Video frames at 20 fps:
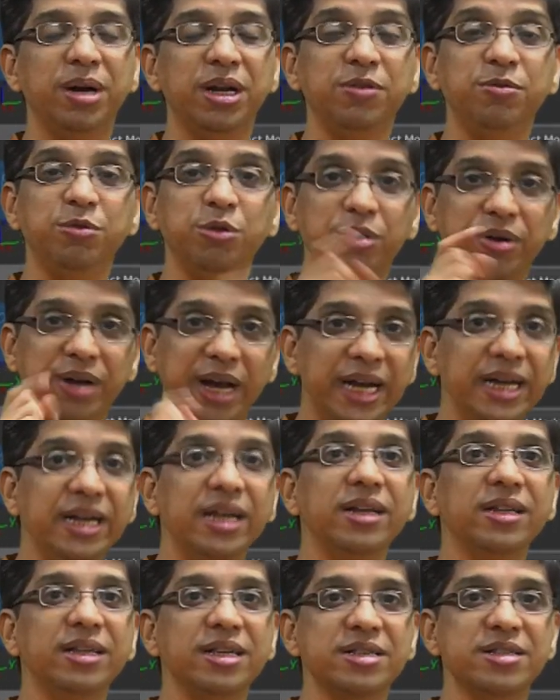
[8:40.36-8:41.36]
But if you
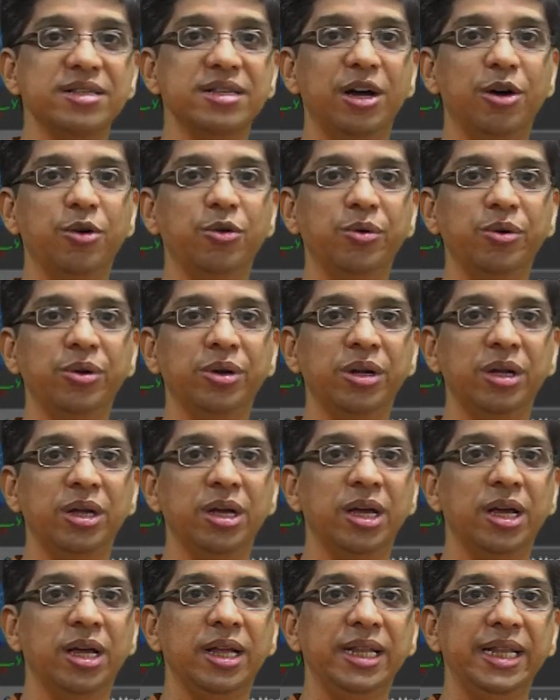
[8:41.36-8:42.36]
render this now,
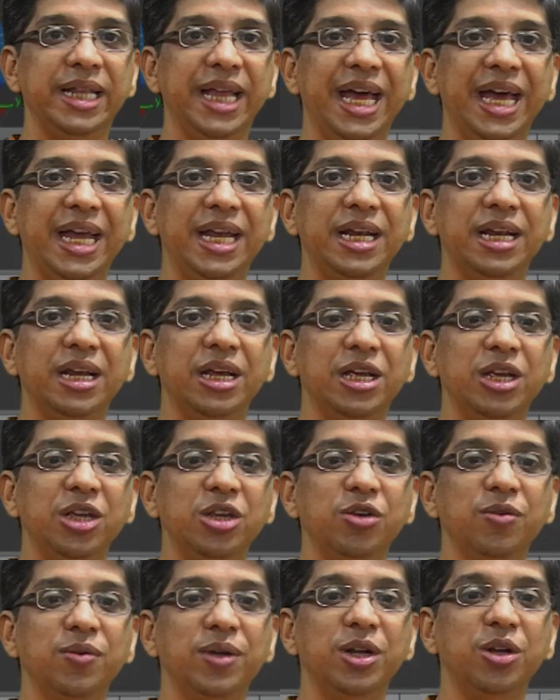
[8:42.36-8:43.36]
then
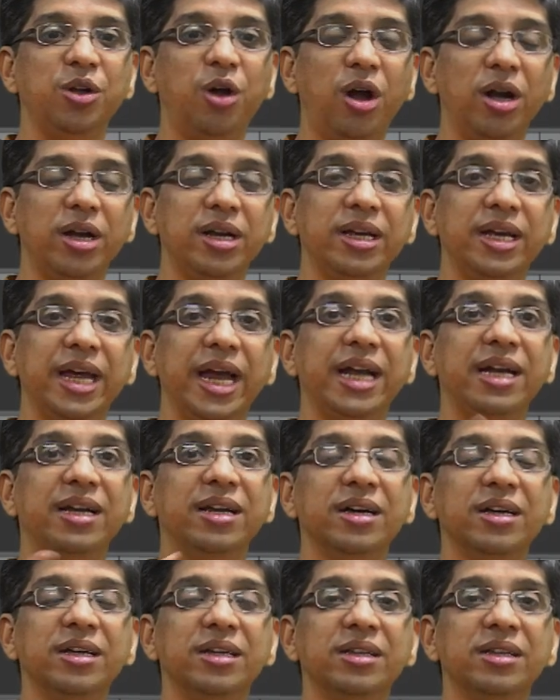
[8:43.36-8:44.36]
you will not
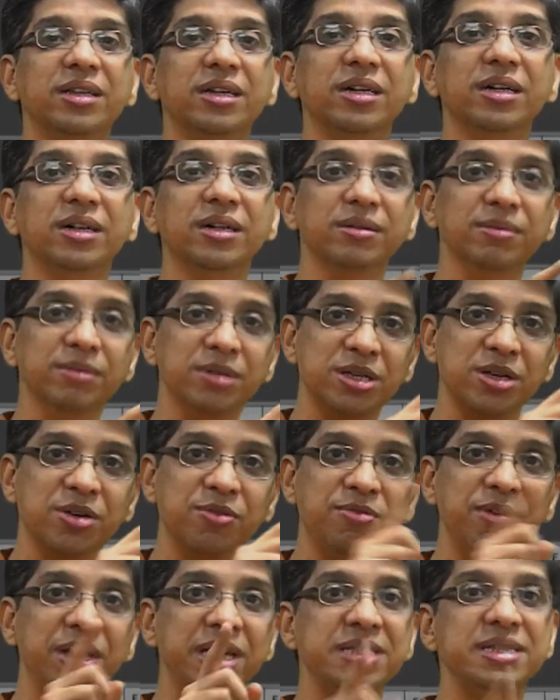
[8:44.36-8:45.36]
get the
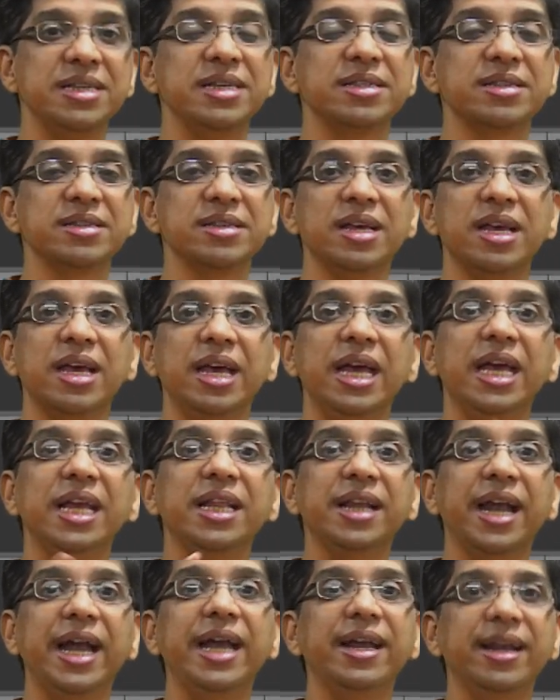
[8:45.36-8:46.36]
faces
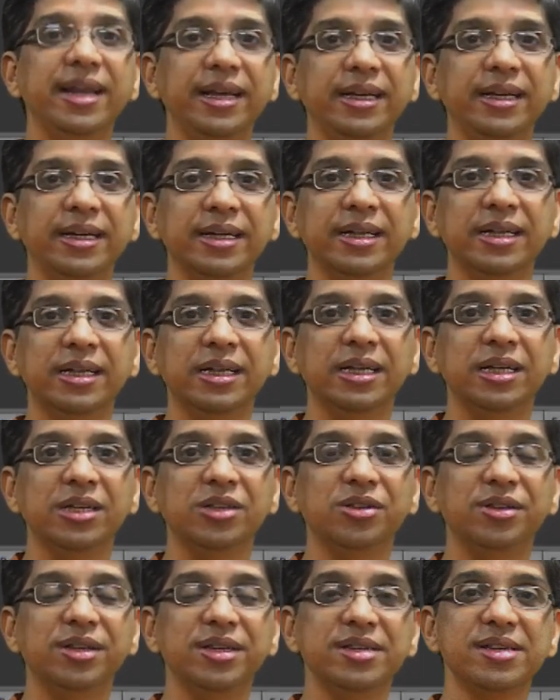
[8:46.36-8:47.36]
in rendering.
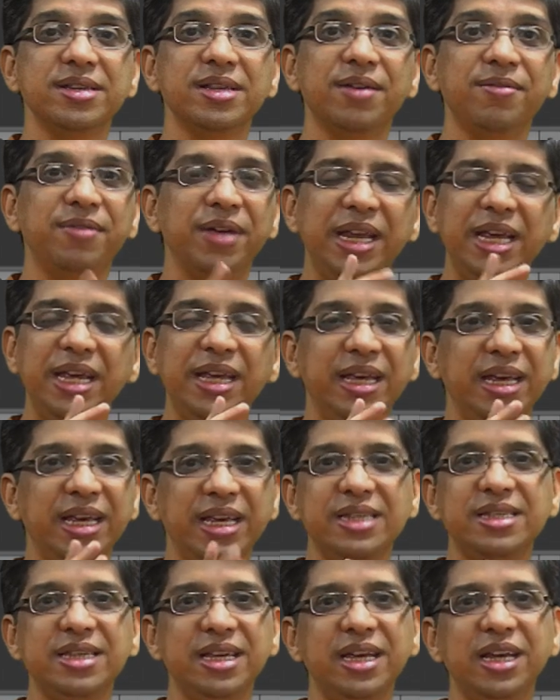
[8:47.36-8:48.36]
So this is a very
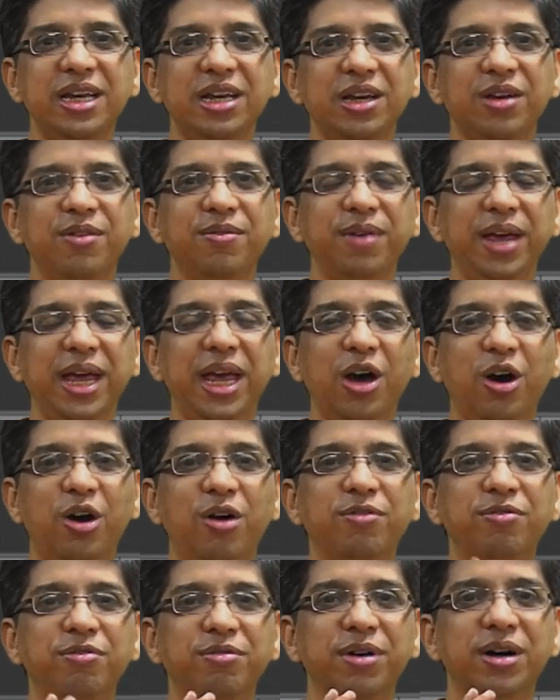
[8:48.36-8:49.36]
easy way
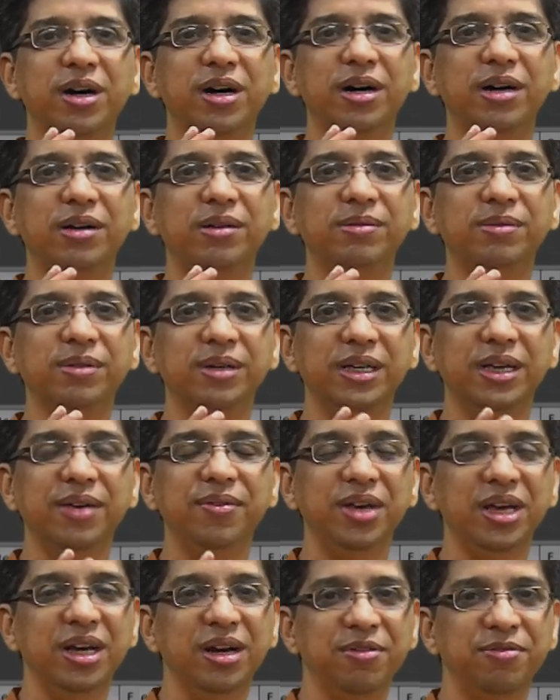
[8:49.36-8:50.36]
of
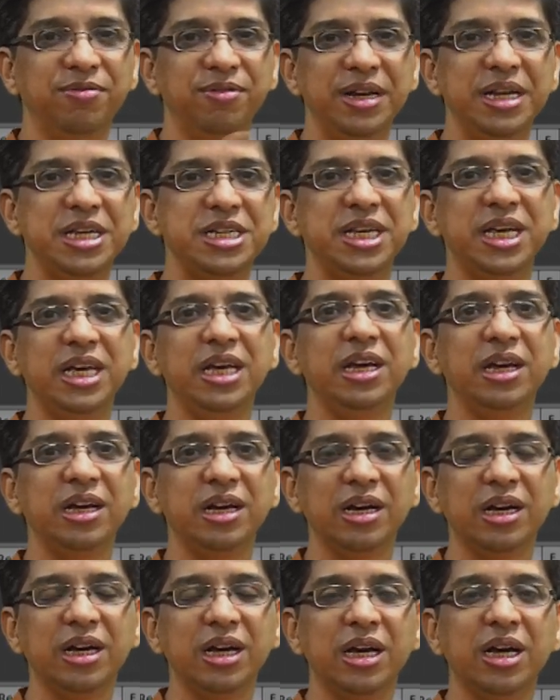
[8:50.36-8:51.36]
giving a
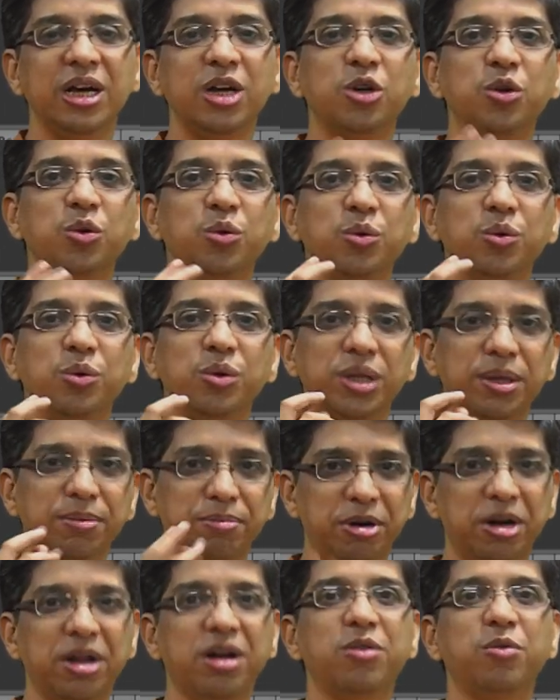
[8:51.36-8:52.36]
finishing to
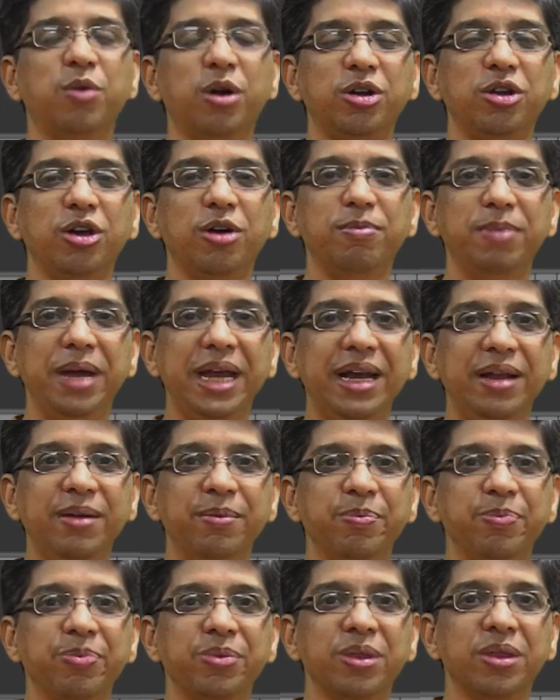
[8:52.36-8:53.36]
the product what you have
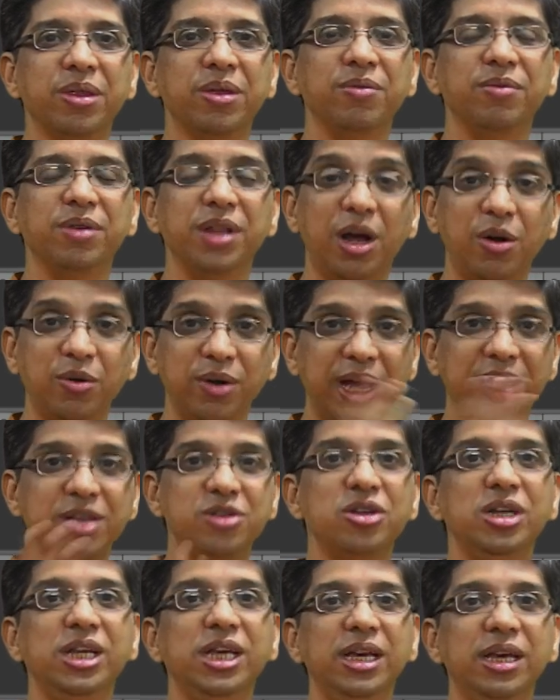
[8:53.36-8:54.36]
made without
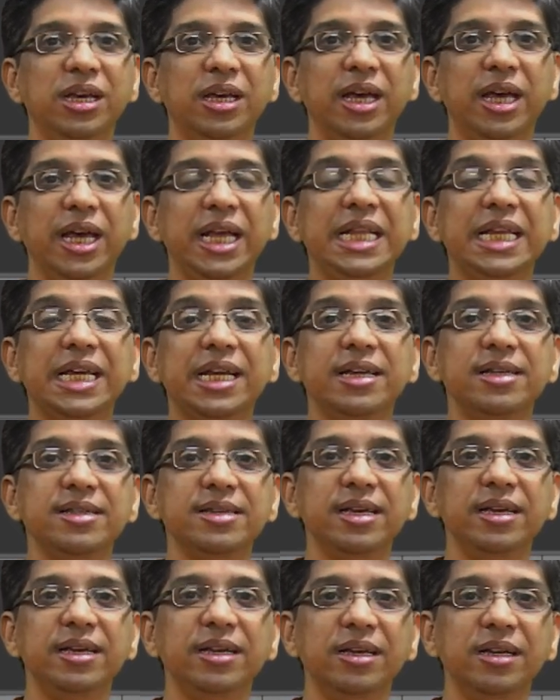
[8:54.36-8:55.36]
actually
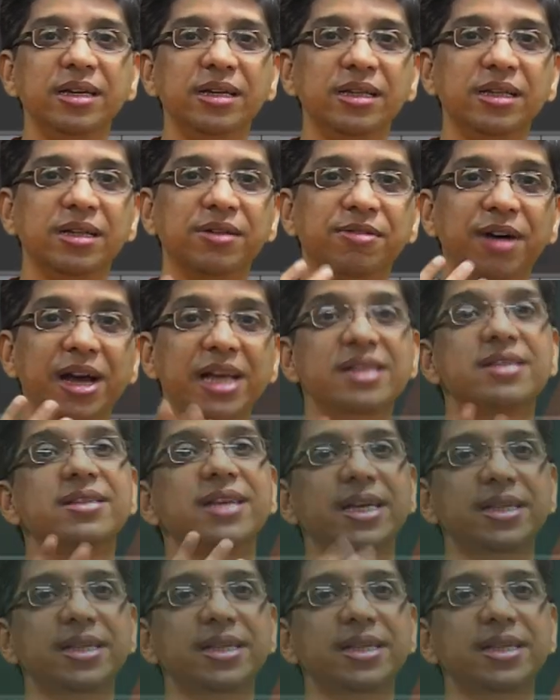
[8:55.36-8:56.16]
increasing the file